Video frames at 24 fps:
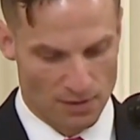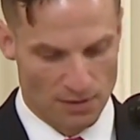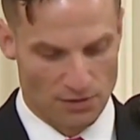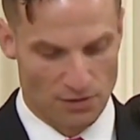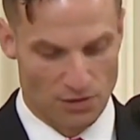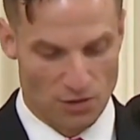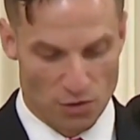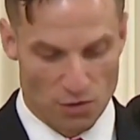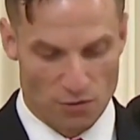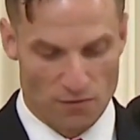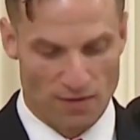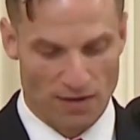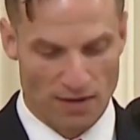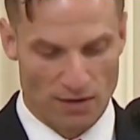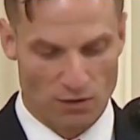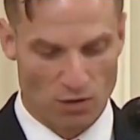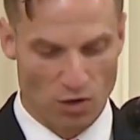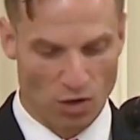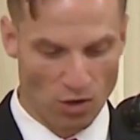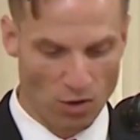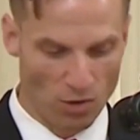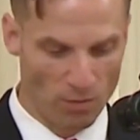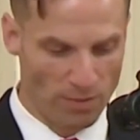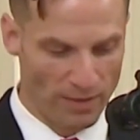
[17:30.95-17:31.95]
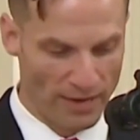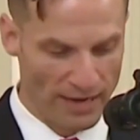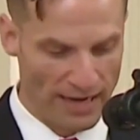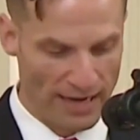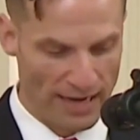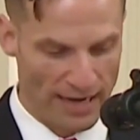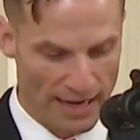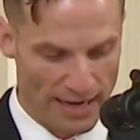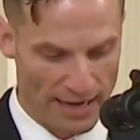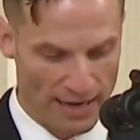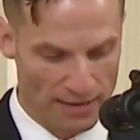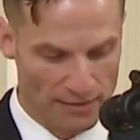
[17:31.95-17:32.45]
the newfound hope I
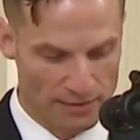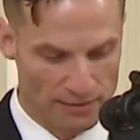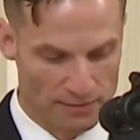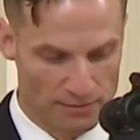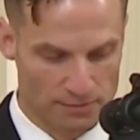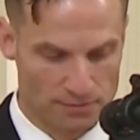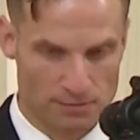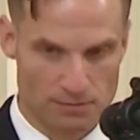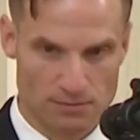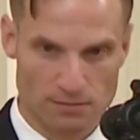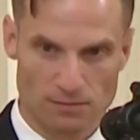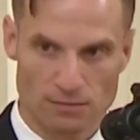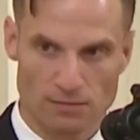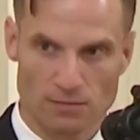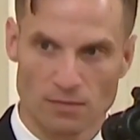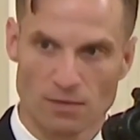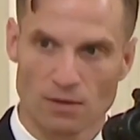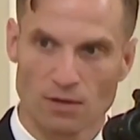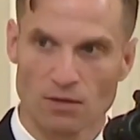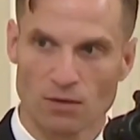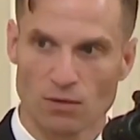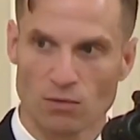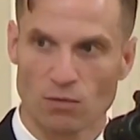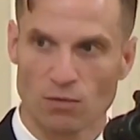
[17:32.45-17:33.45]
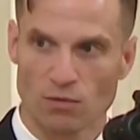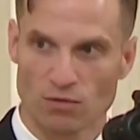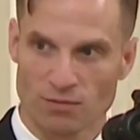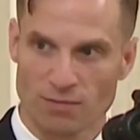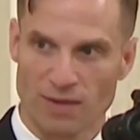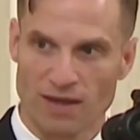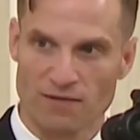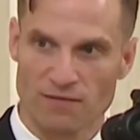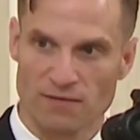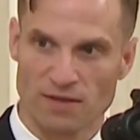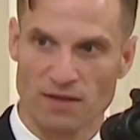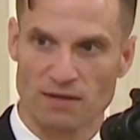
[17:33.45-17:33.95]
had was
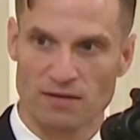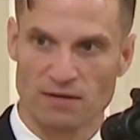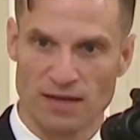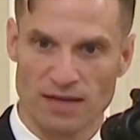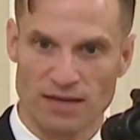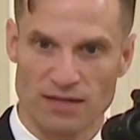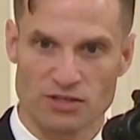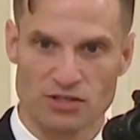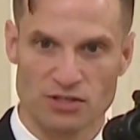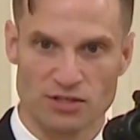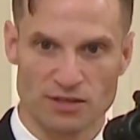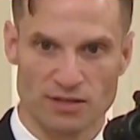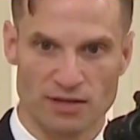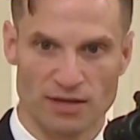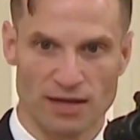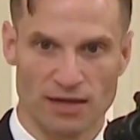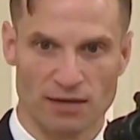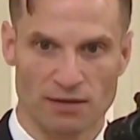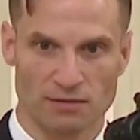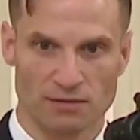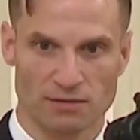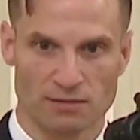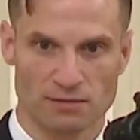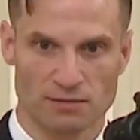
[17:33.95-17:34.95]
my foundation now.